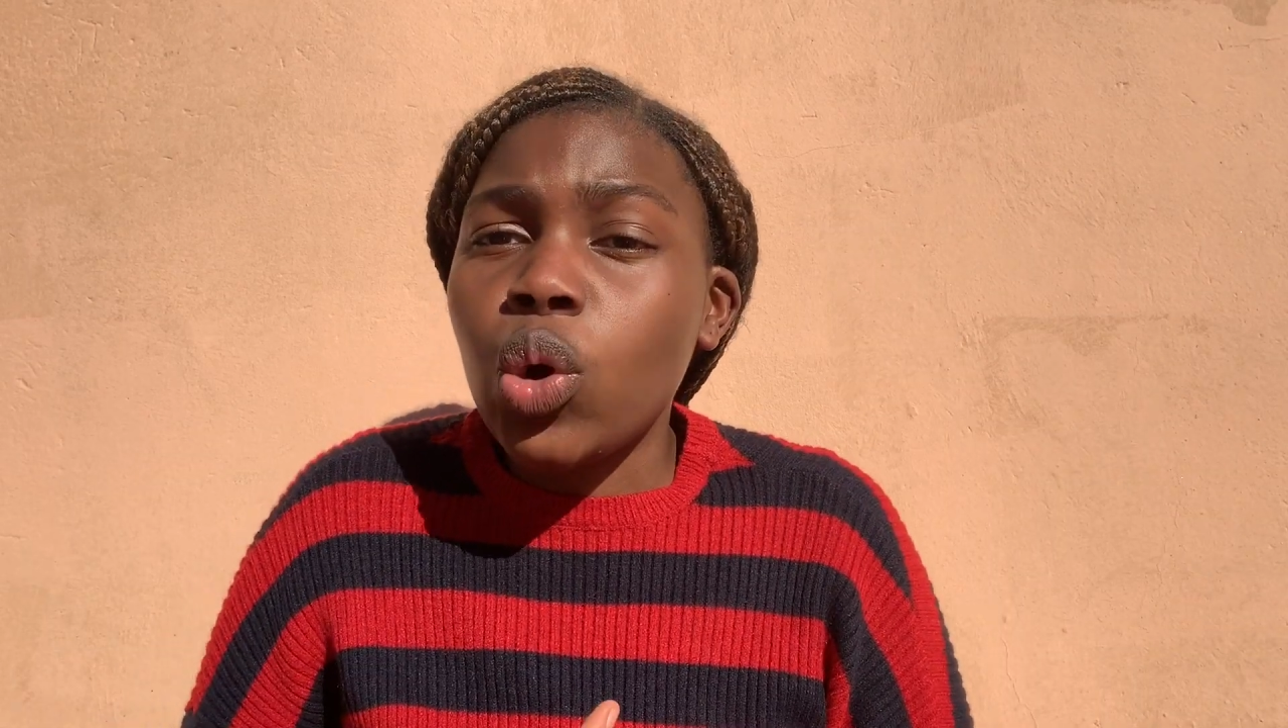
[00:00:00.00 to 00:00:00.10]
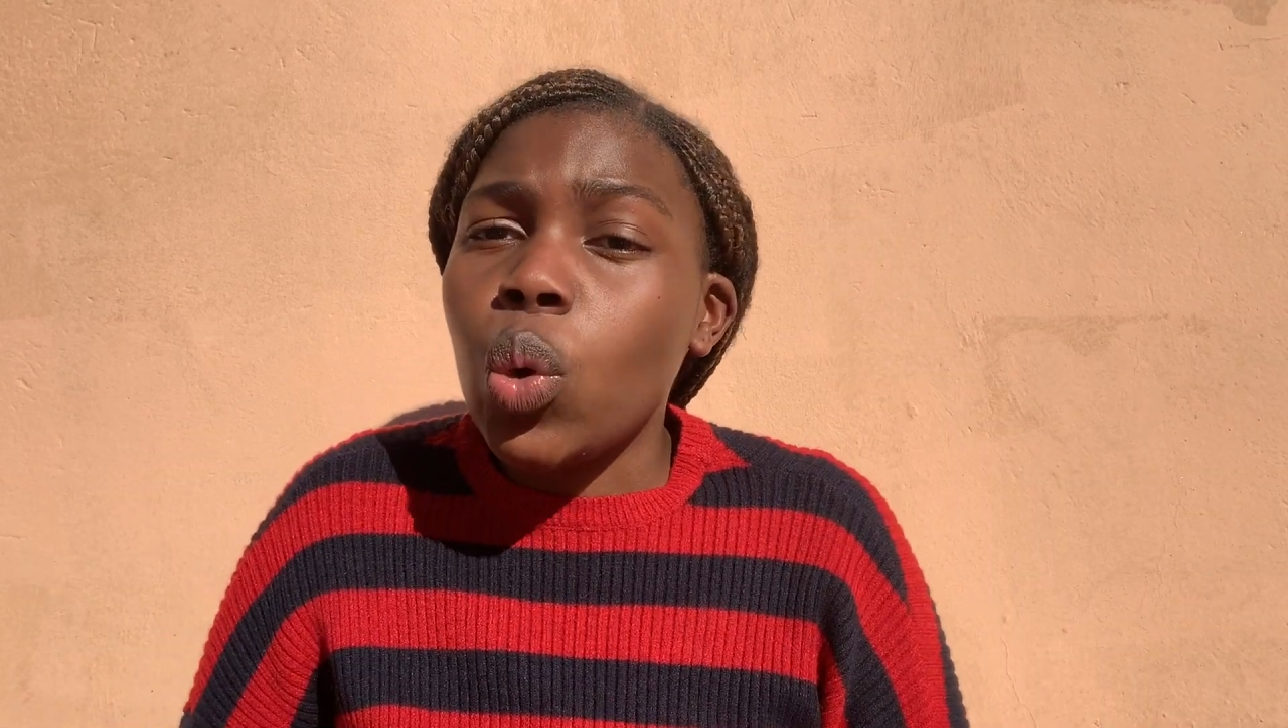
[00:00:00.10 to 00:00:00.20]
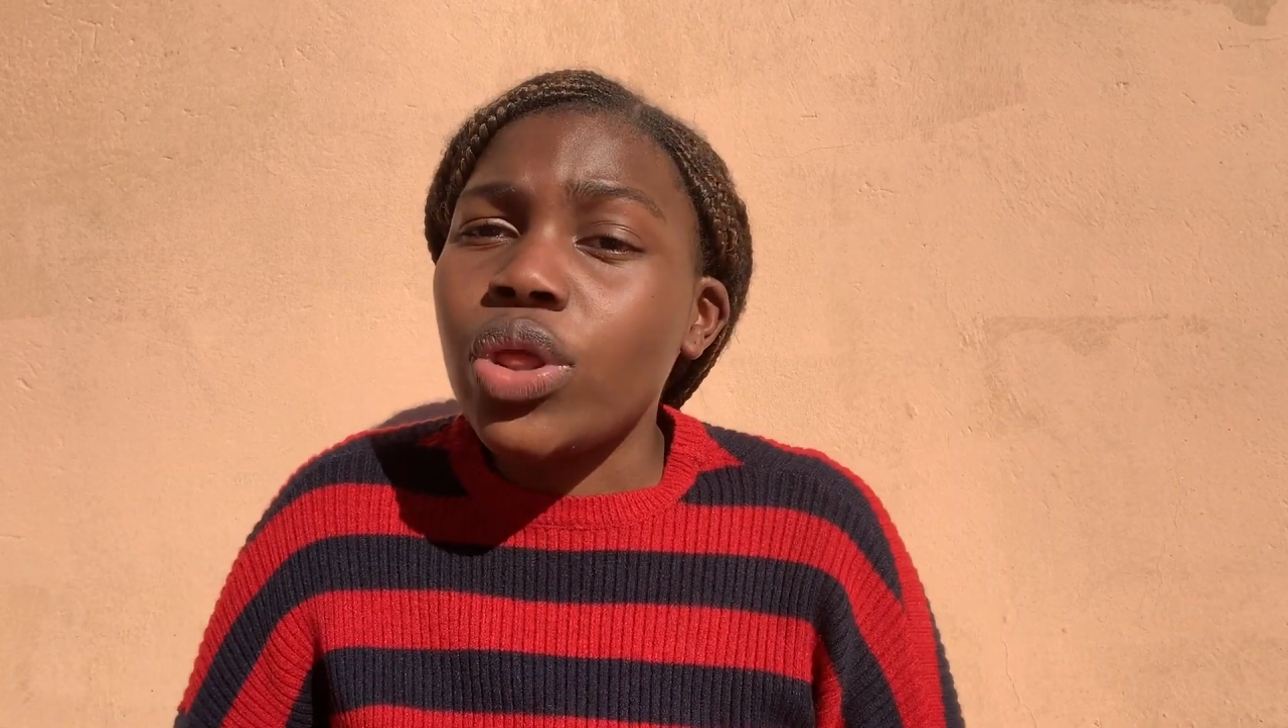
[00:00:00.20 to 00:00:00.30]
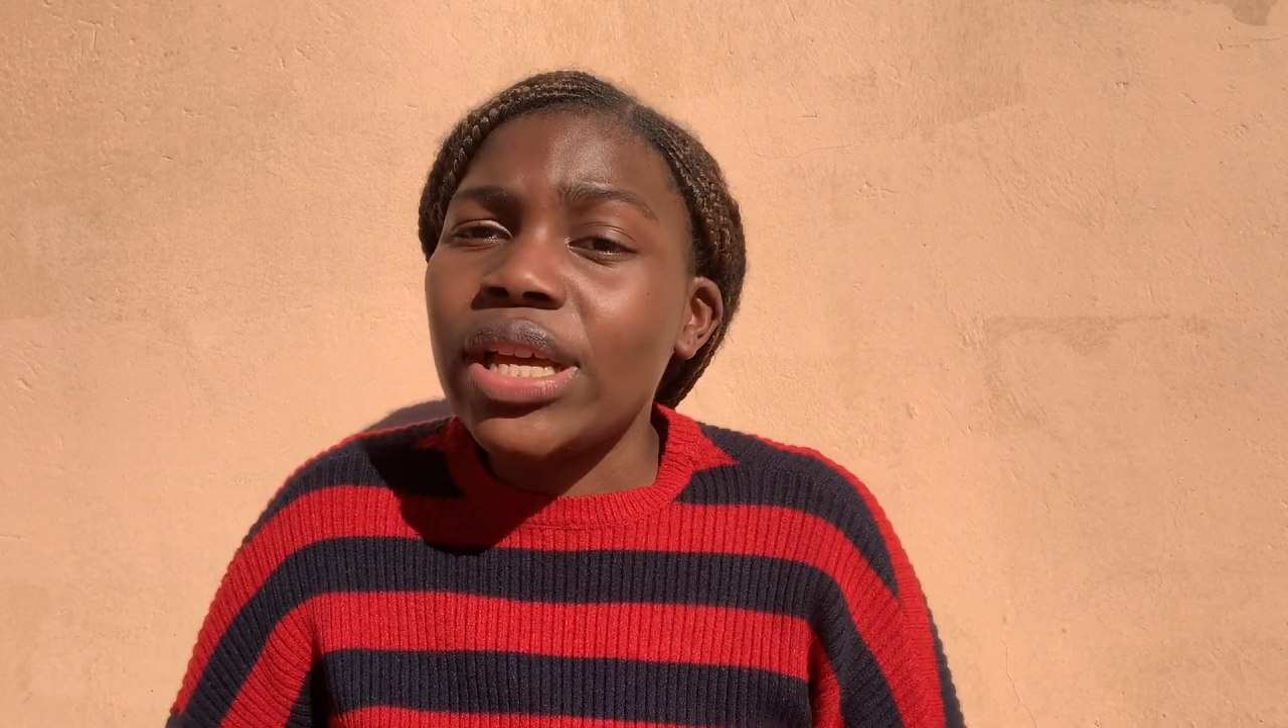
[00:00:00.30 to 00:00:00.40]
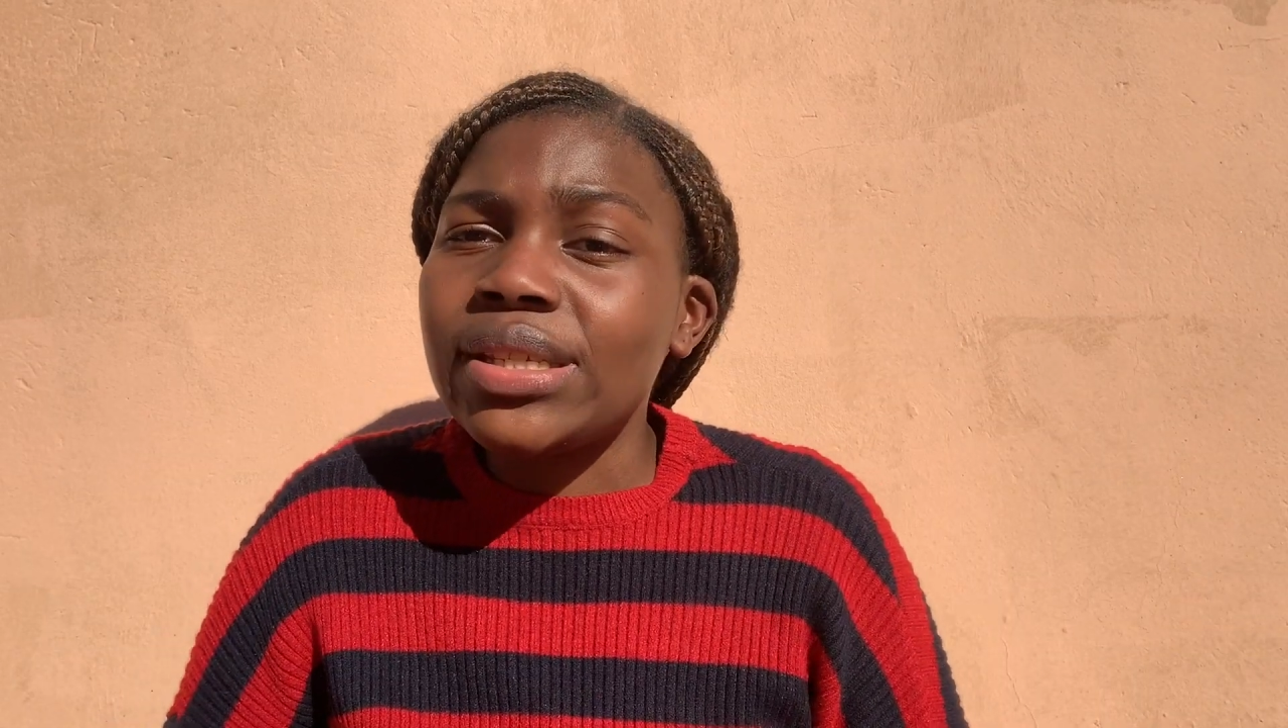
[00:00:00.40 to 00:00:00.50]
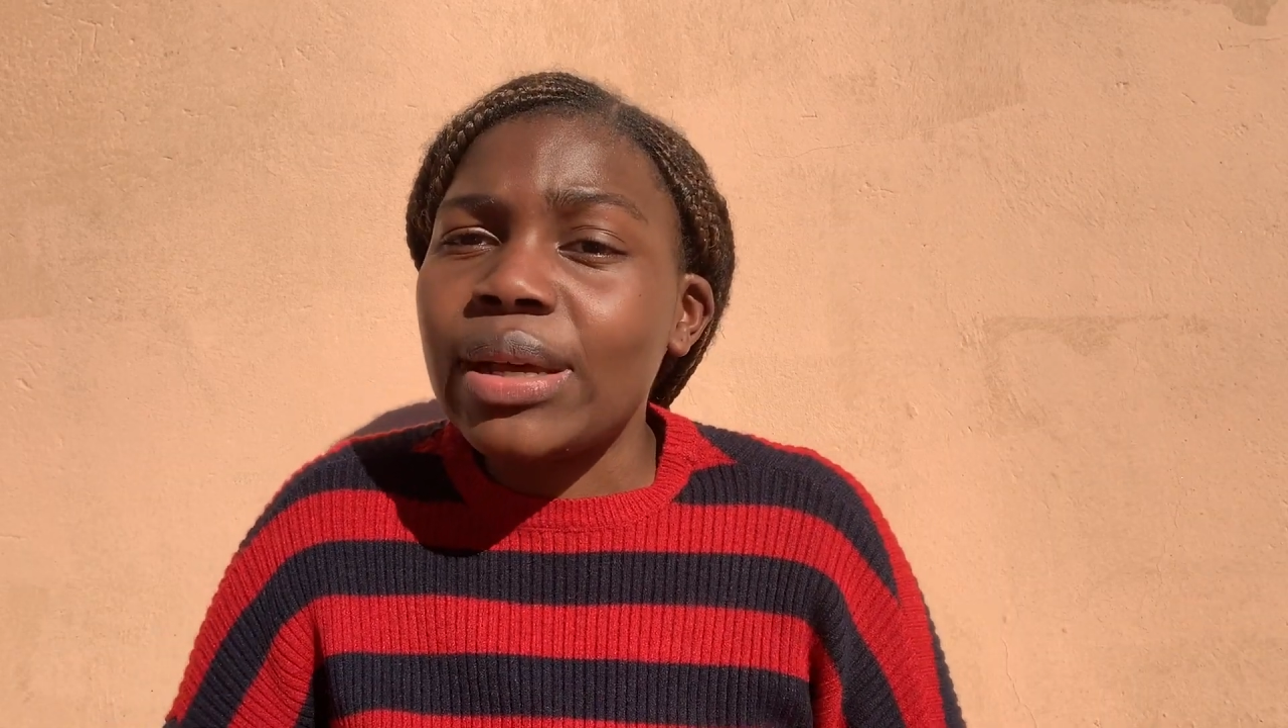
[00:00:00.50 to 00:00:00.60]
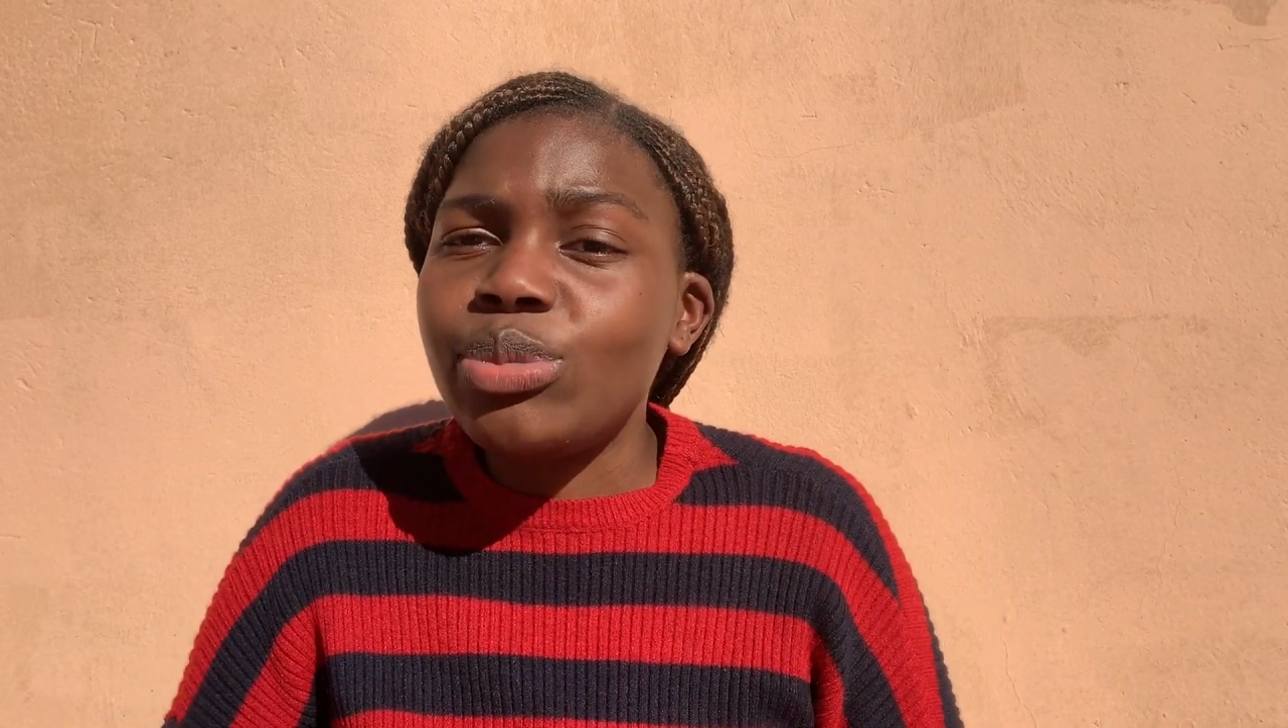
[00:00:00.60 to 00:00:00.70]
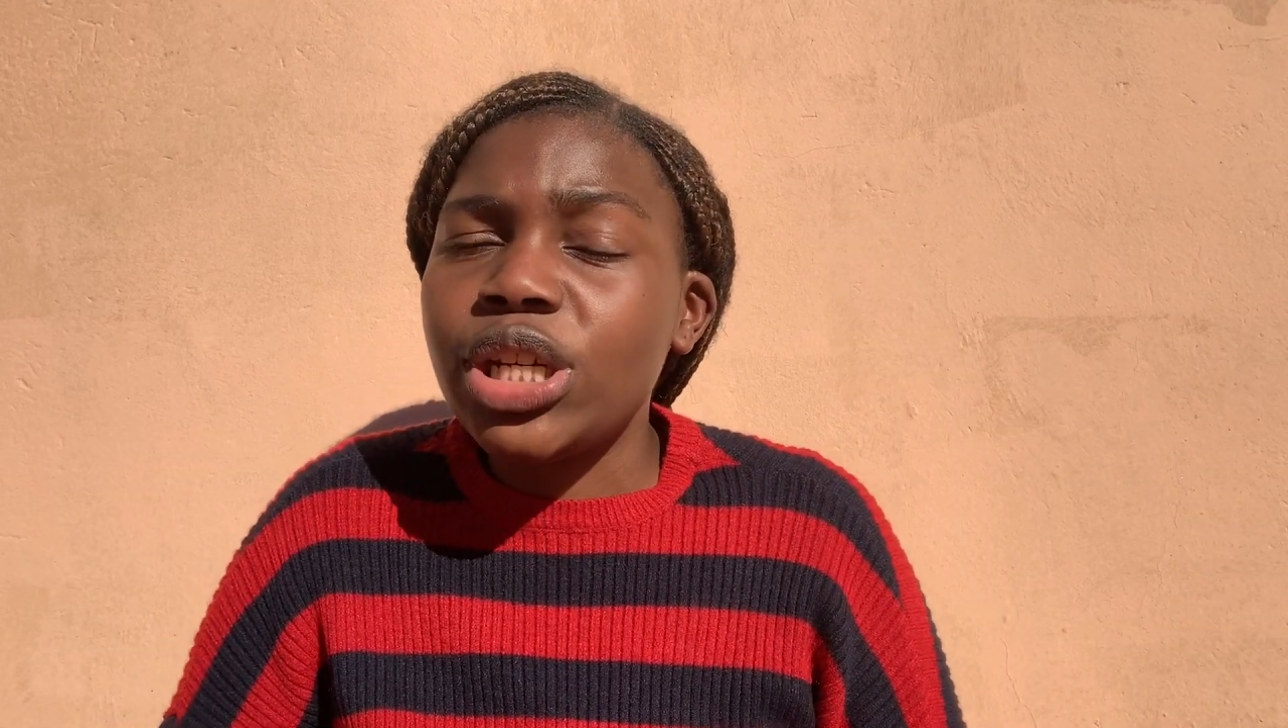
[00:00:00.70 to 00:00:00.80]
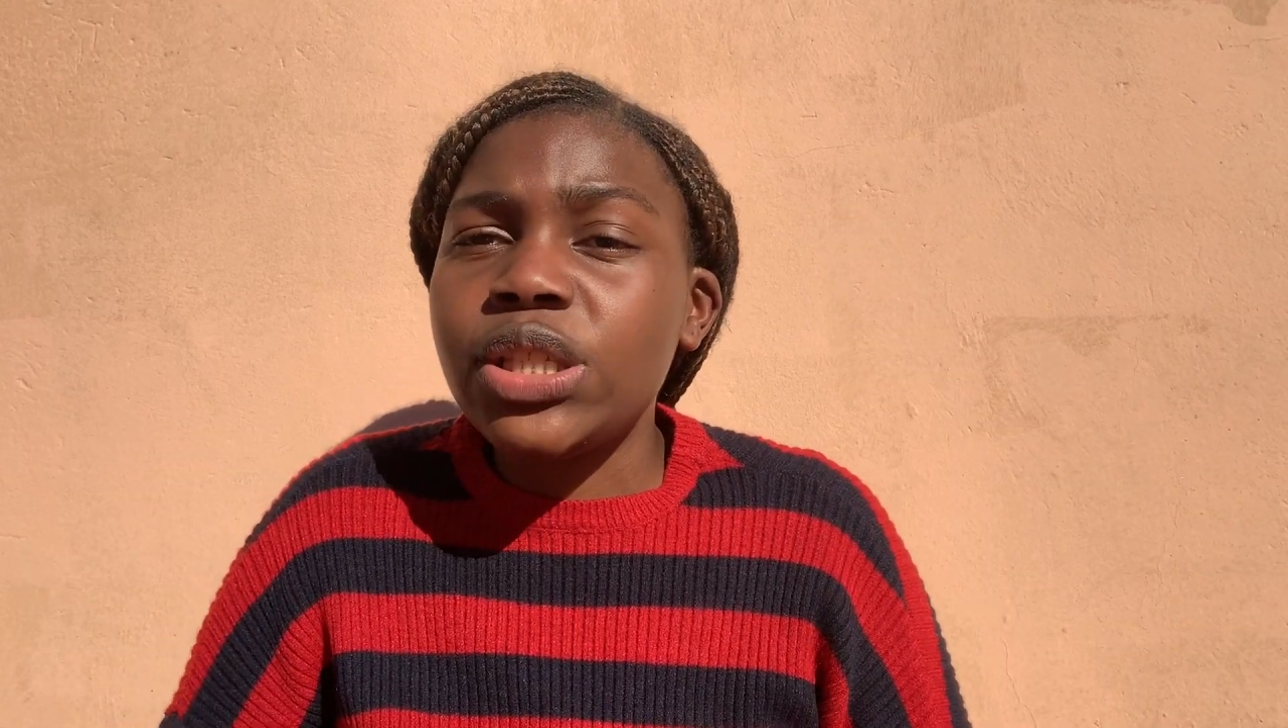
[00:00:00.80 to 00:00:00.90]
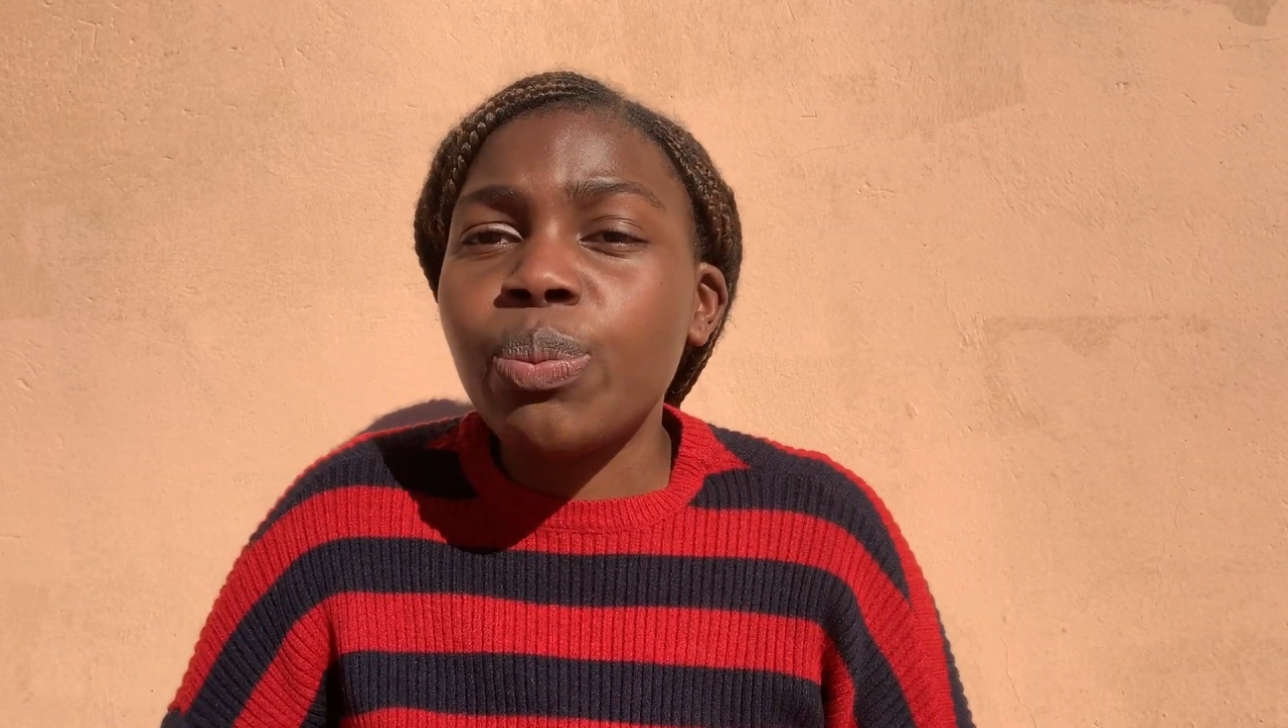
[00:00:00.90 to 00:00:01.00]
all their subjects,